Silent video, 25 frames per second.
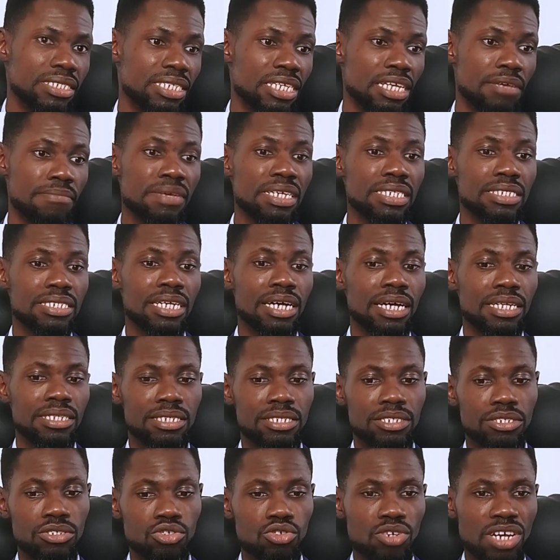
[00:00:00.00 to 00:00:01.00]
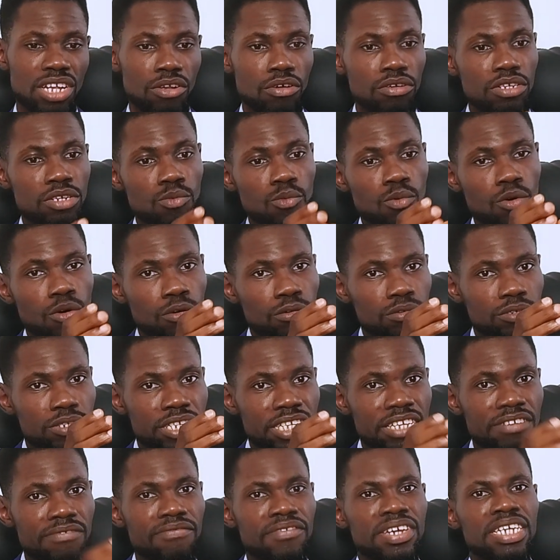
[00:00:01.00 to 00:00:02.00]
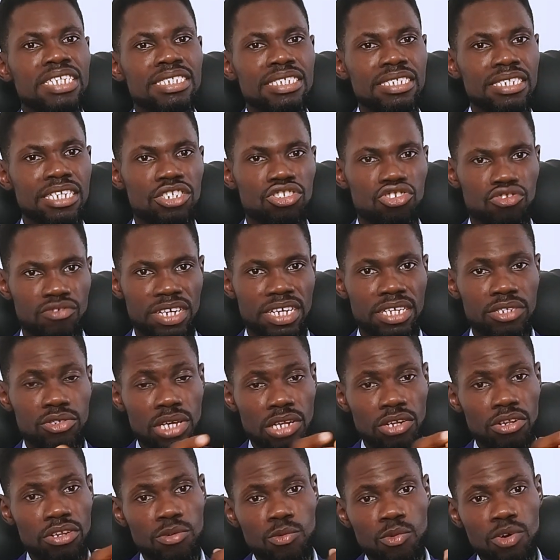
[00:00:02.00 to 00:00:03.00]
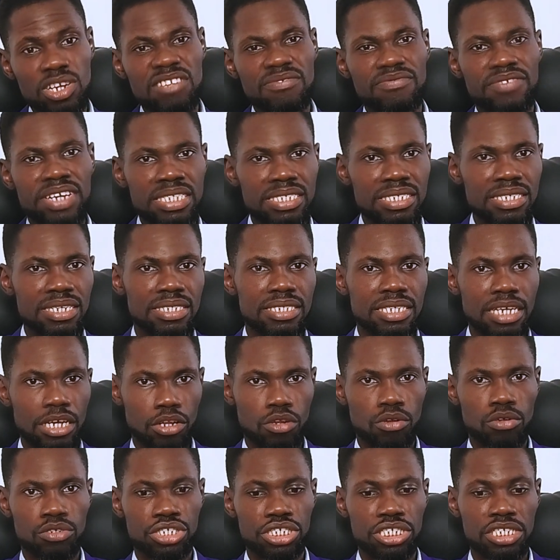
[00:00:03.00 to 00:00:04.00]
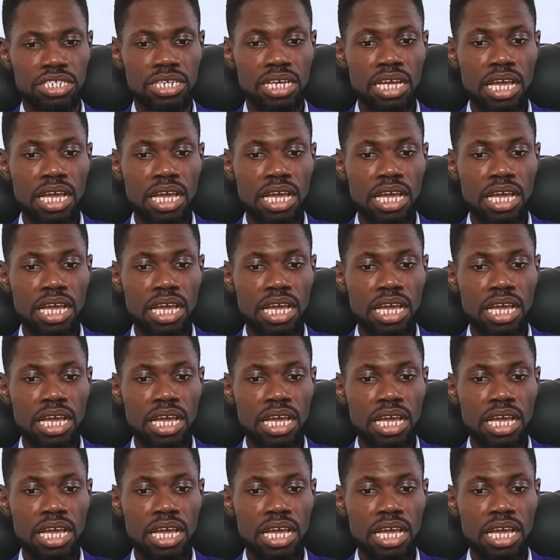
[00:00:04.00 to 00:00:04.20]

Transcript: It means that you are not the one inventing a trend, you are not the one inventing a technology,